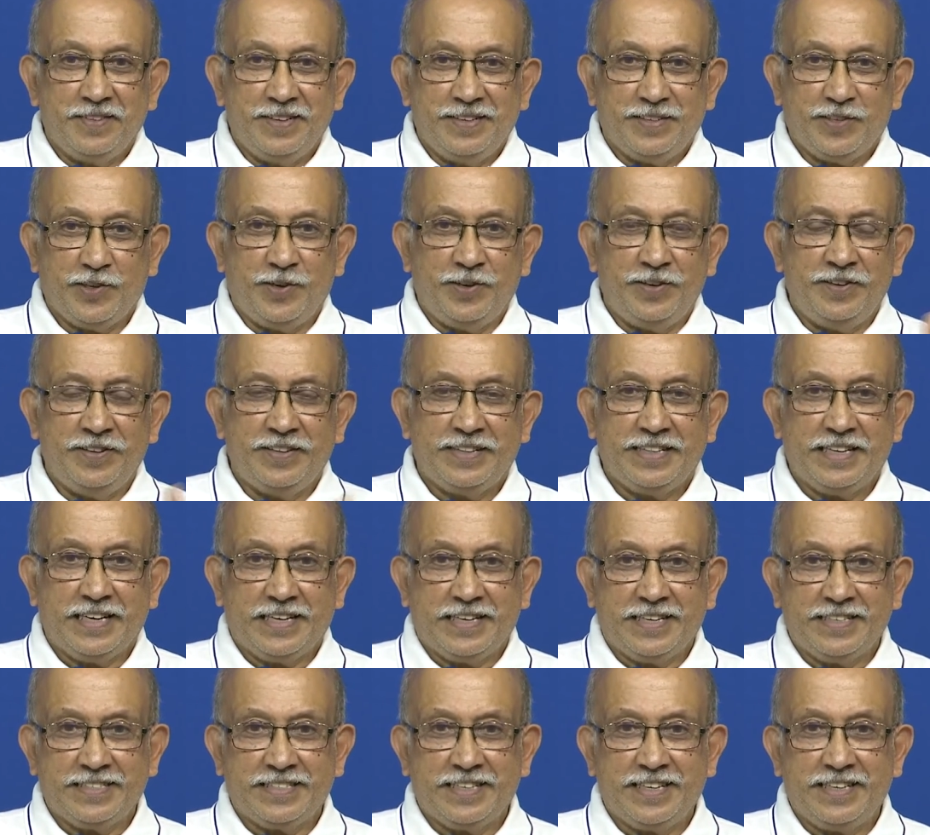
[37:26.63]
So,
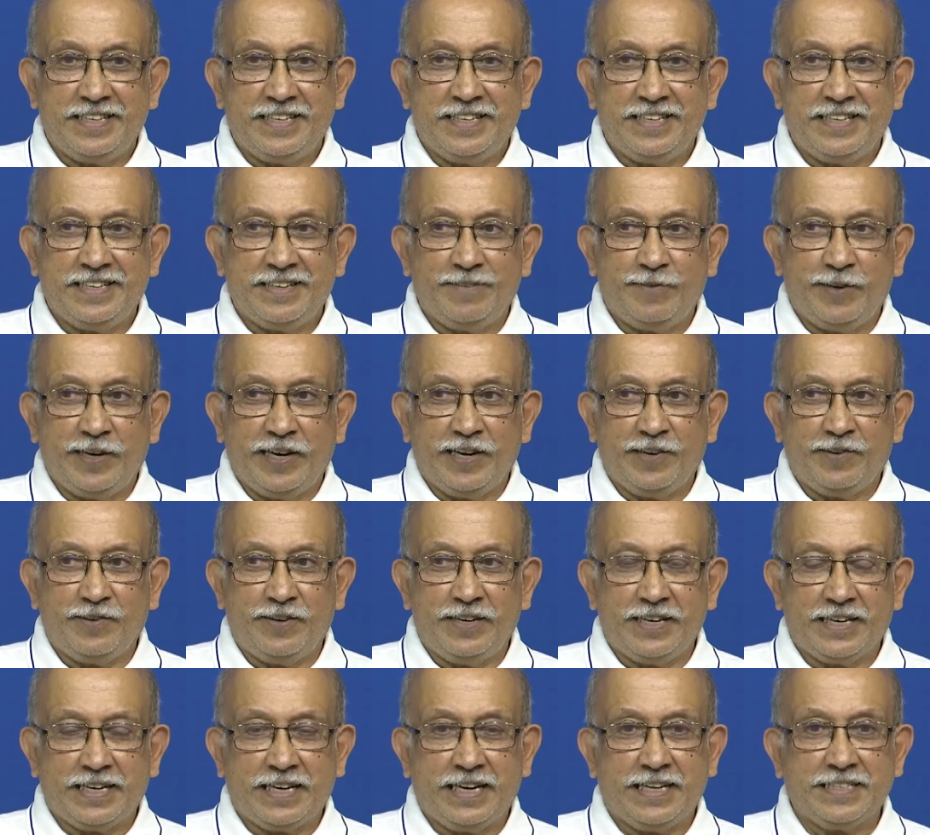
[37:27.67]
that is a what you
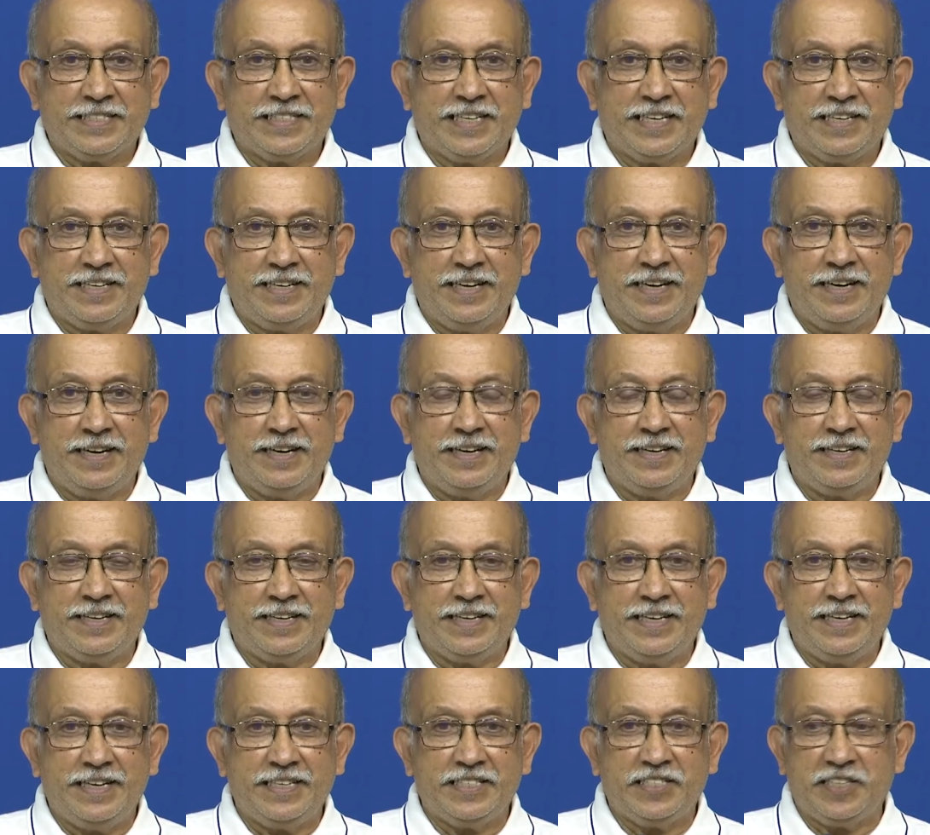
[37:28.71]
call classical
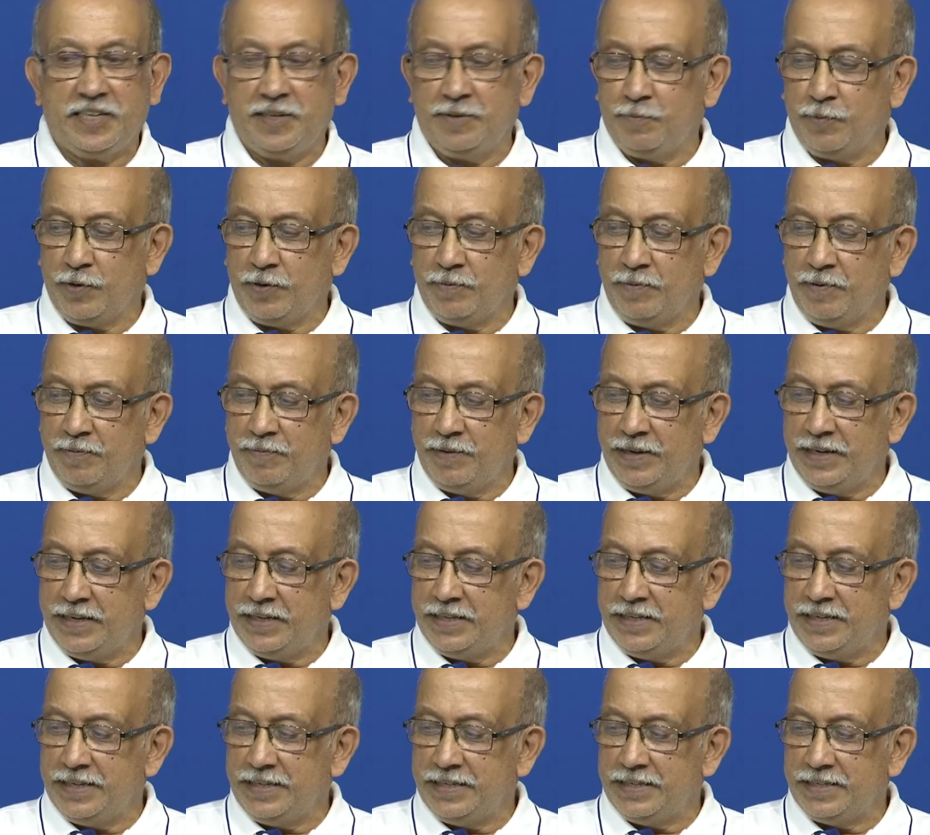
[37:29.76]
creation probably
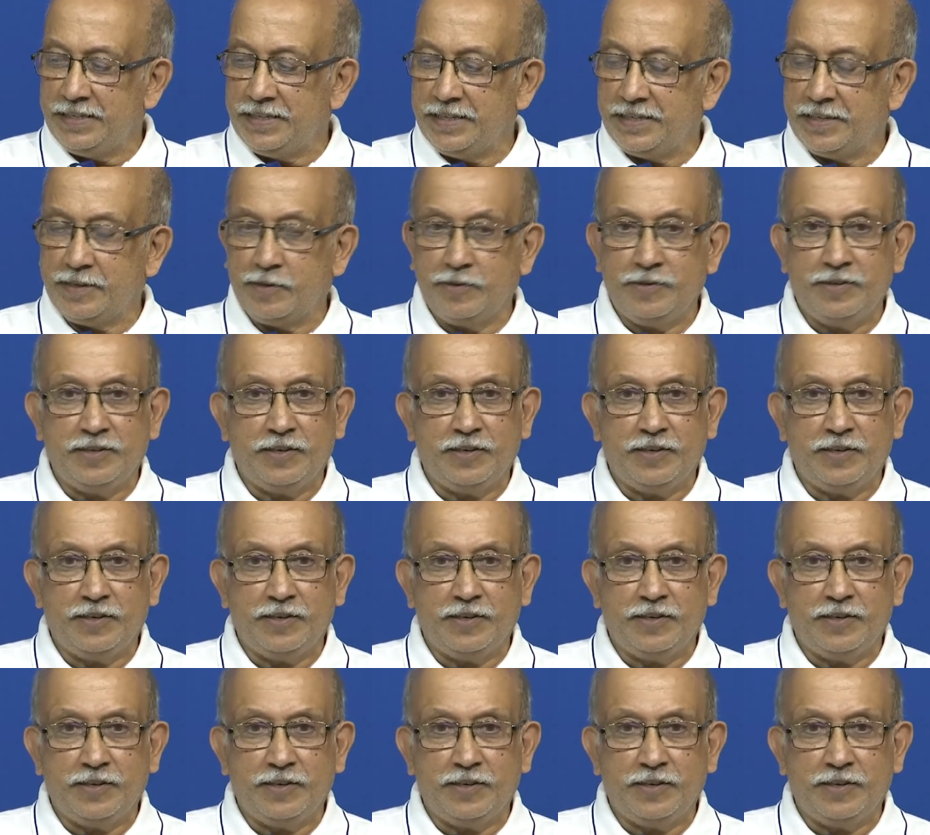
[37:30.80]
the